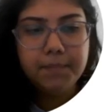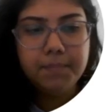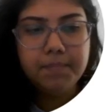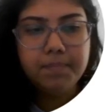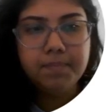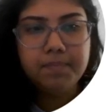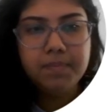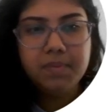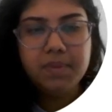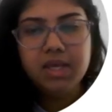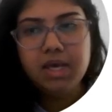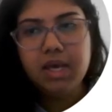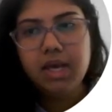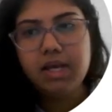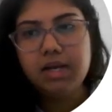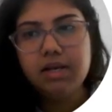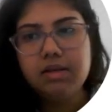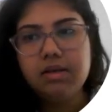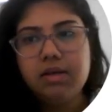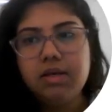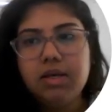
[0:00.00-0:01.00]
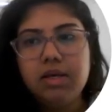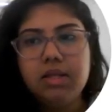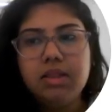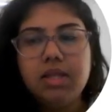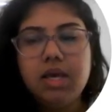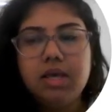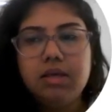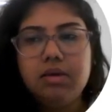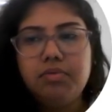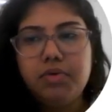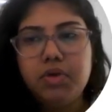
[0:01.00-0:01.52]
and thank you for
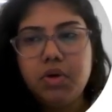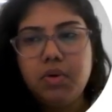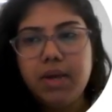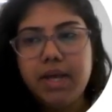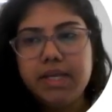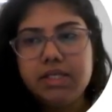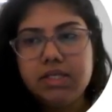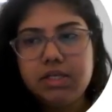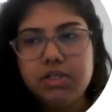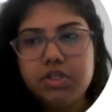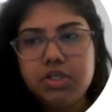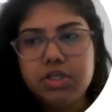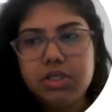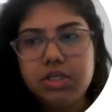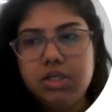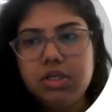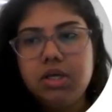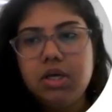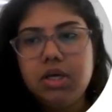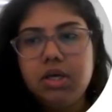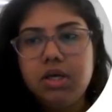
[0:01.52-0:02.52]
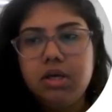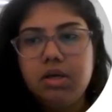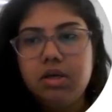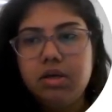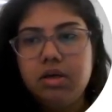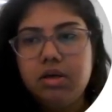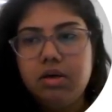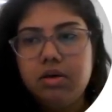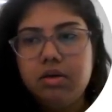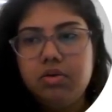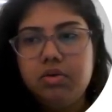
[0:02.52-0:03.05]
your attention
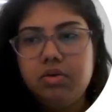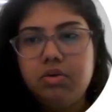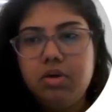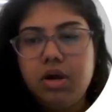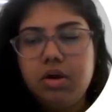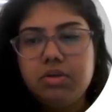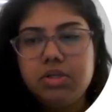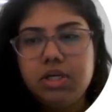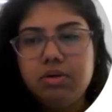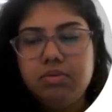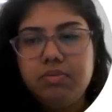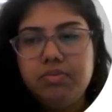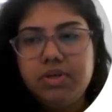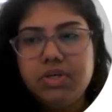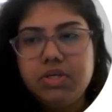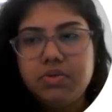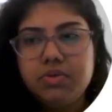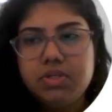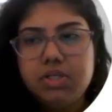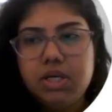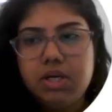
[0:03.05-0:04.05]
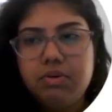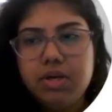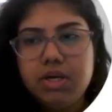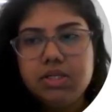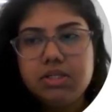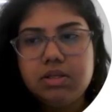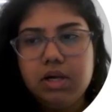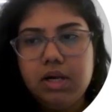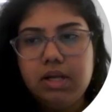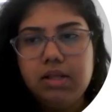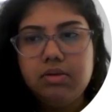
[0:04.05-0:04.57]
throughout our video series. I
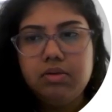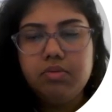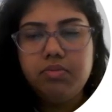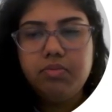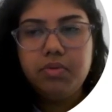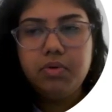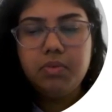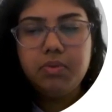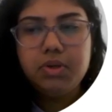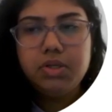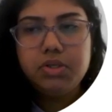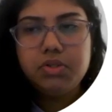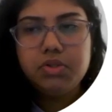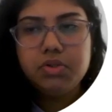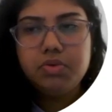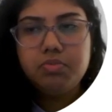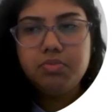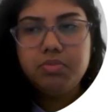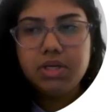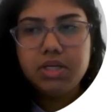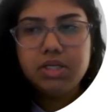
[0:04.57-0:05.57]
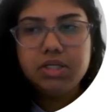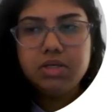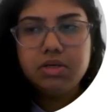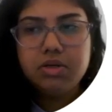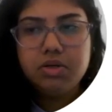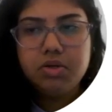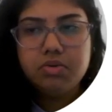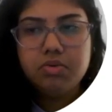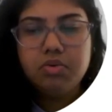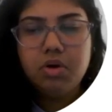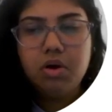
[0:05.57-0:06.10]
look forward to meeting you
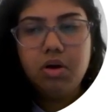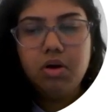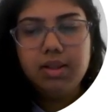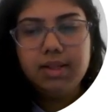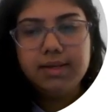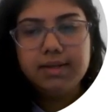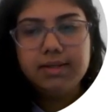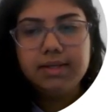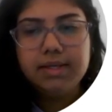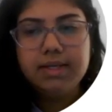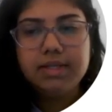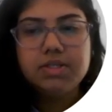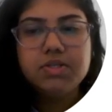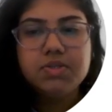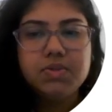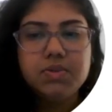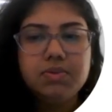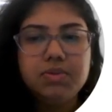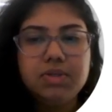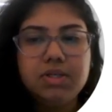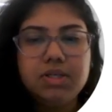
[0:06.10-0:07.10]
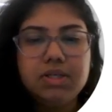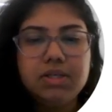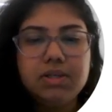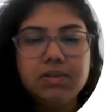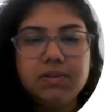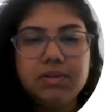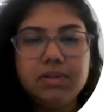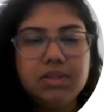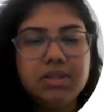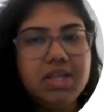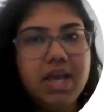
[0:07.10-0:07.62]
all again soon.
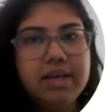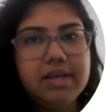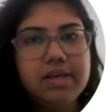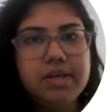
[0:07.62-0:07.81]
Thank you.